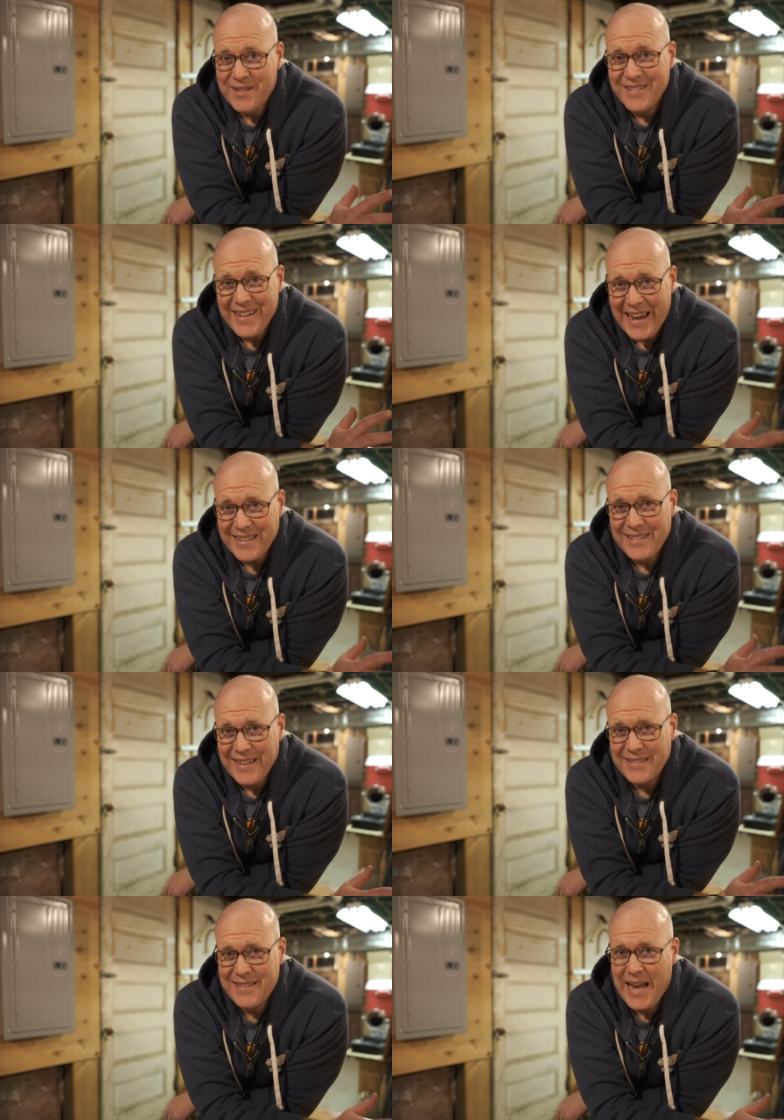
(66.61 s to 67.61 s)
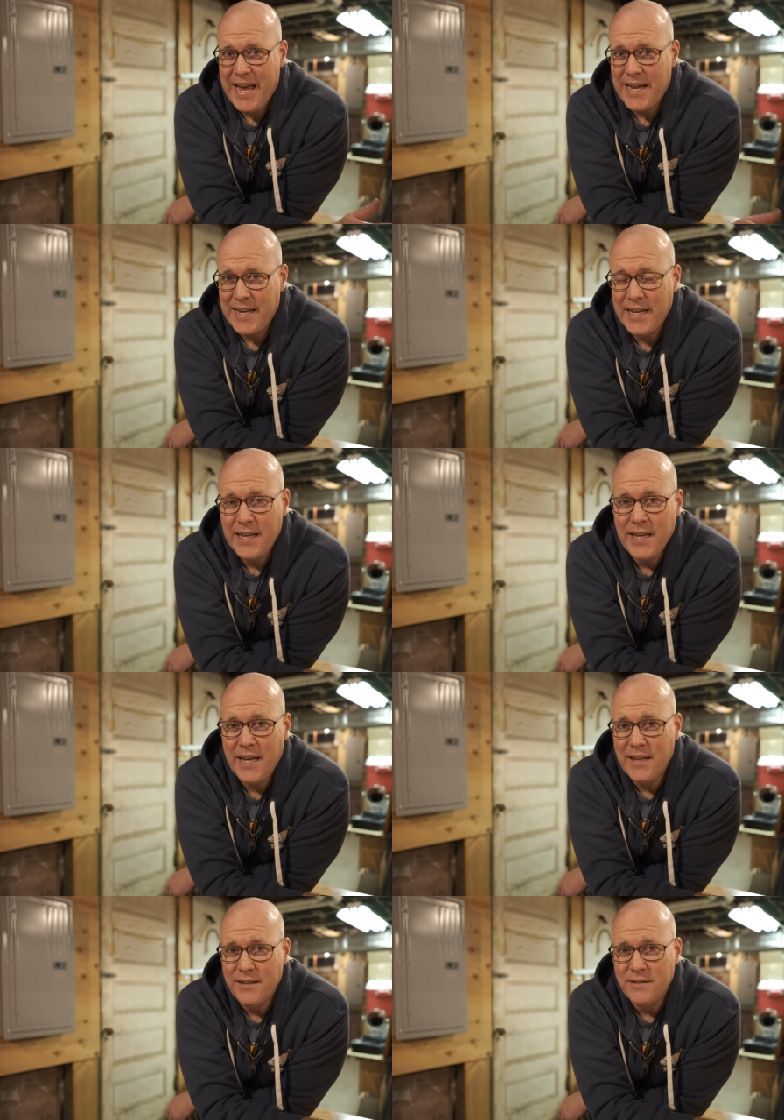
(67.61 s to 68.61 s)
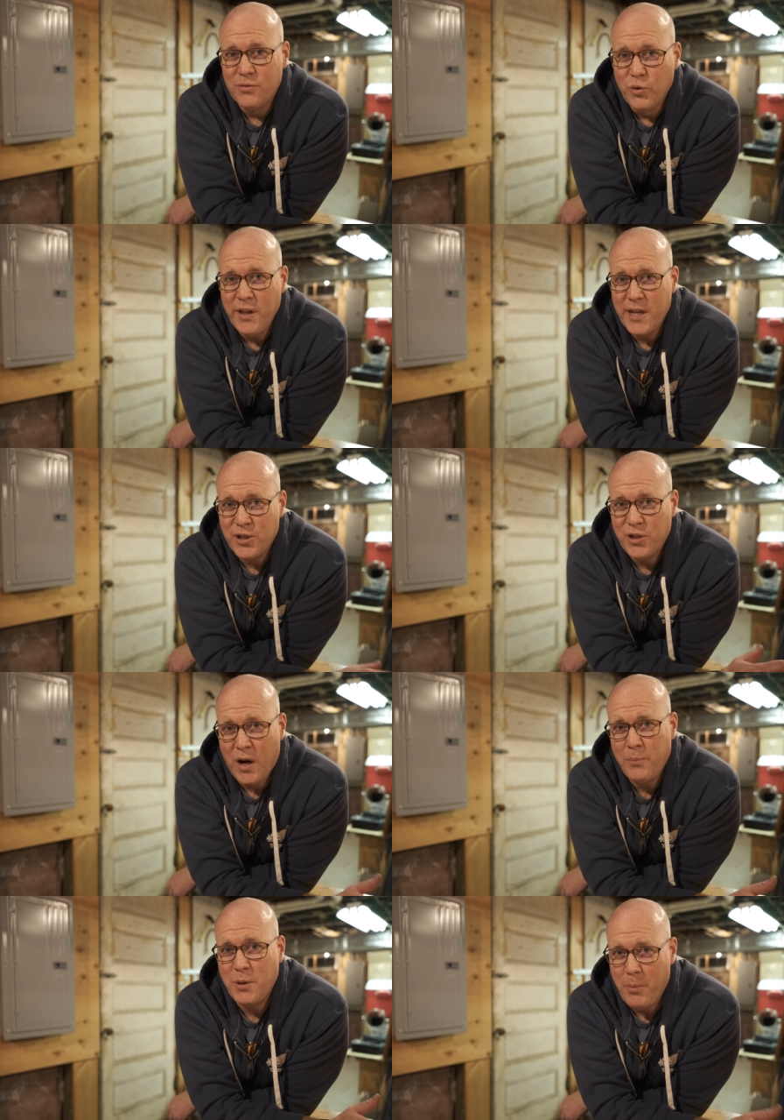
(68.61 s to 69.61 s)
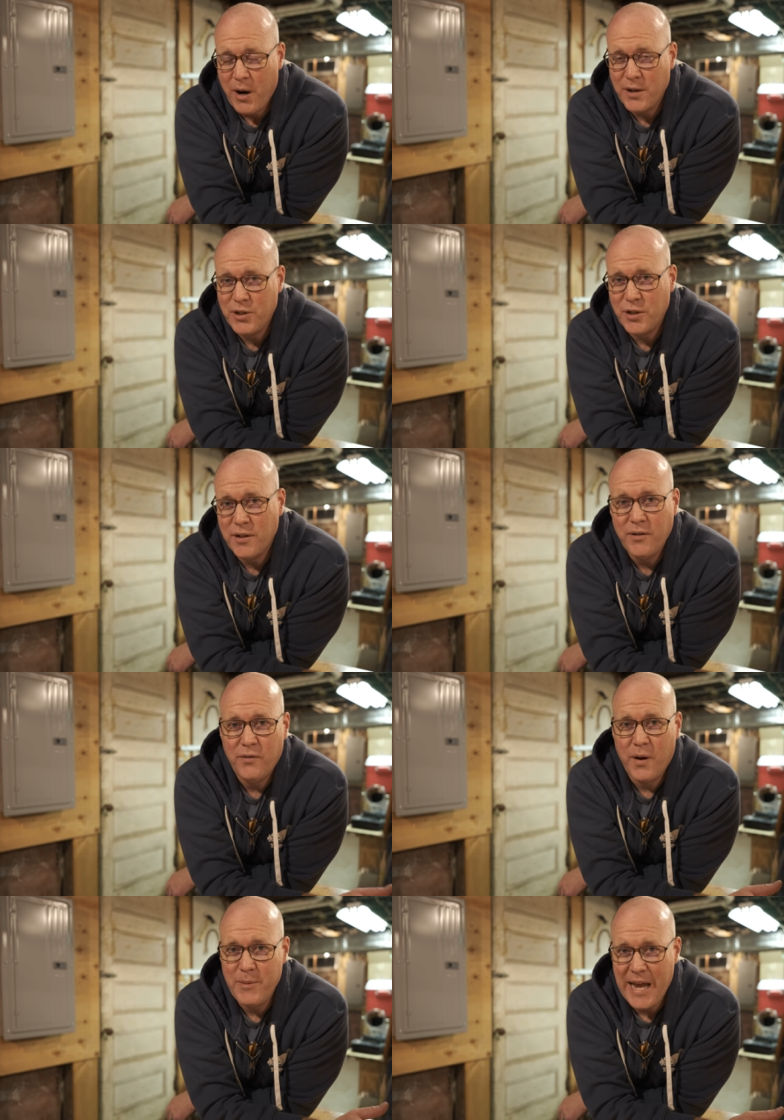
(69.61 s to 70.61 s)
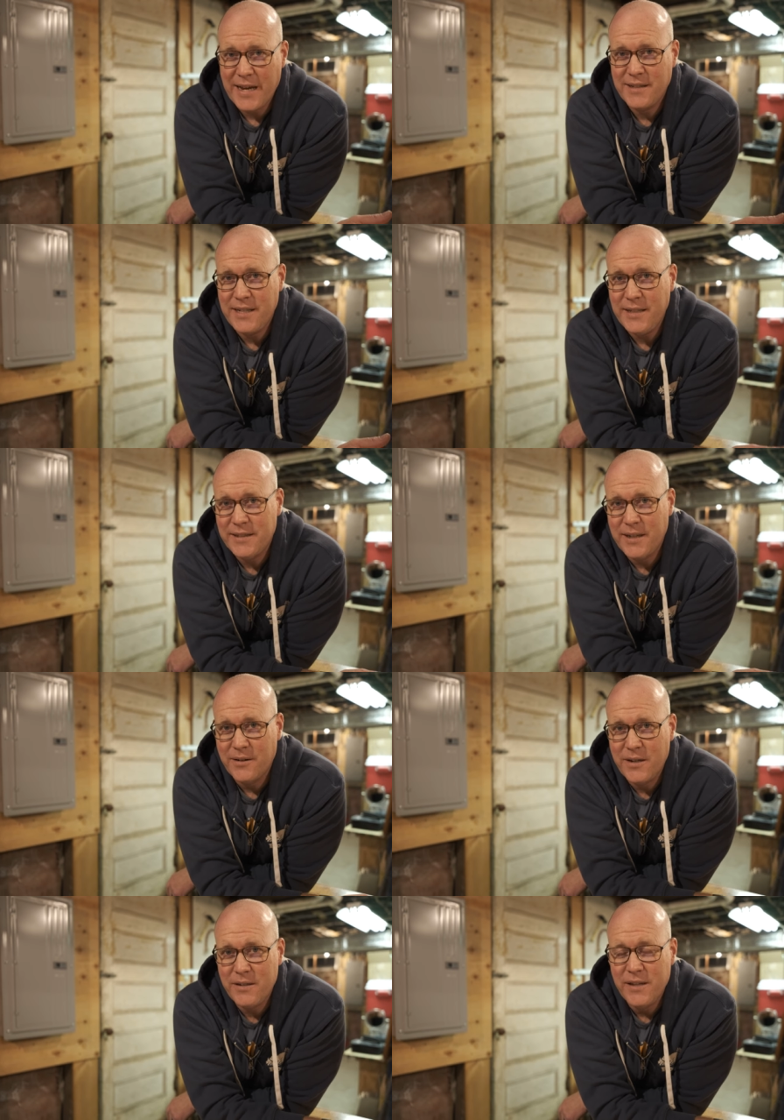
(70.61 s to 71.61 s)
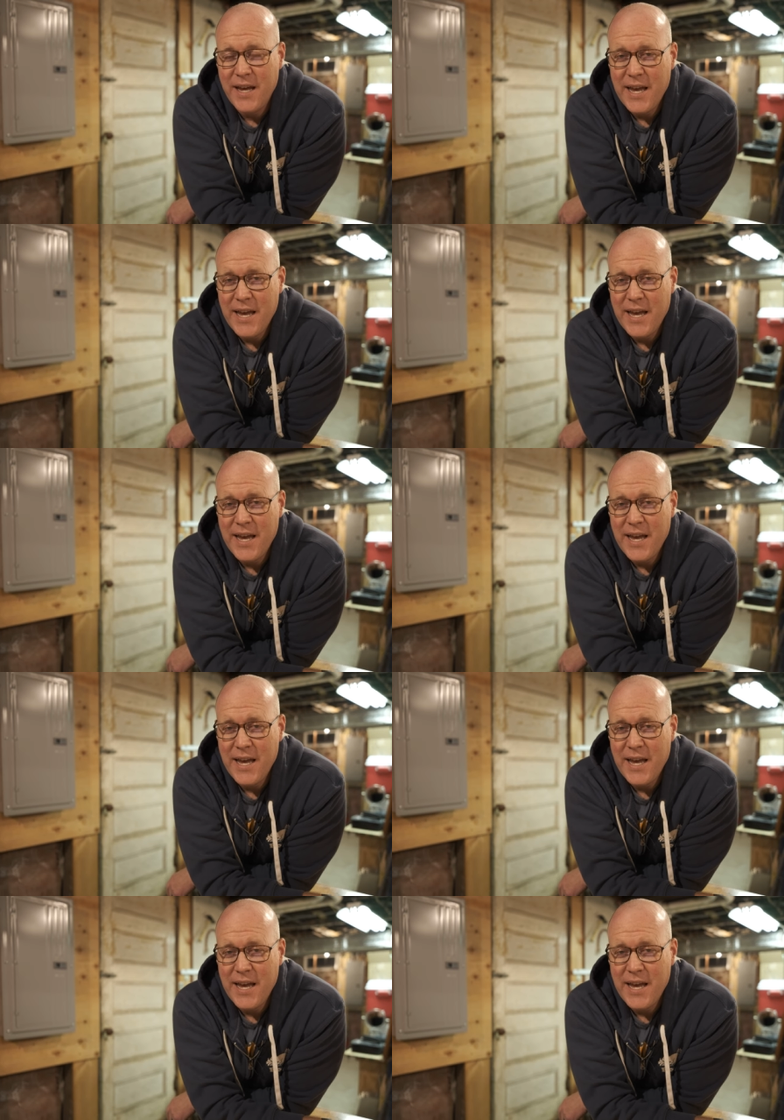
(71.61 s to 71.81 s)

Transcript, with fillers: this XS10 is really a sharp departure from the XT series